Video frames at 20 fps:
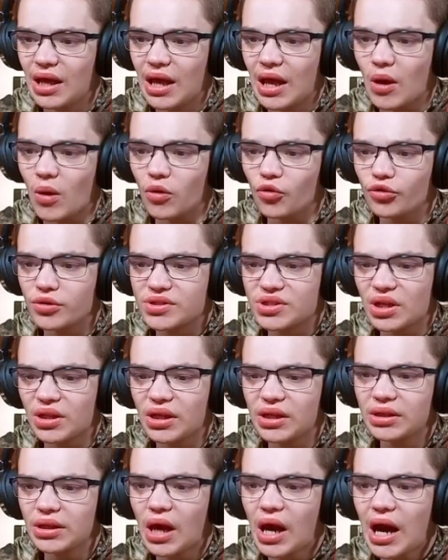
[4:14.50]
it will result
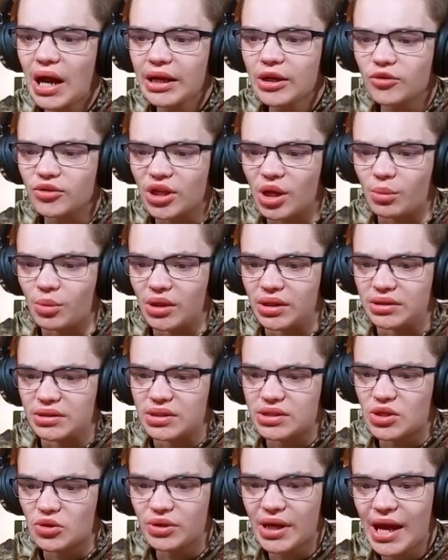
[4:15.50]
in audio doubling.
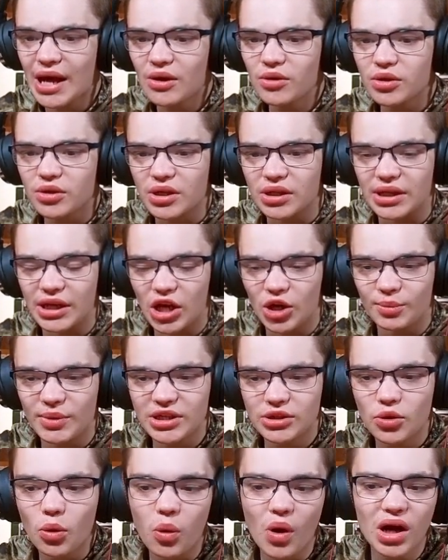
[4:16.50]
So now you can hear me
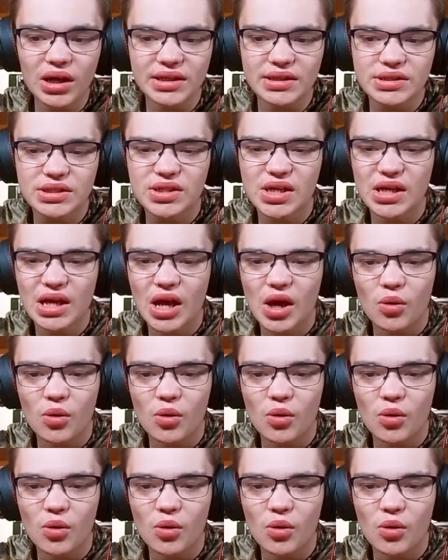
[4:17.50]
twice,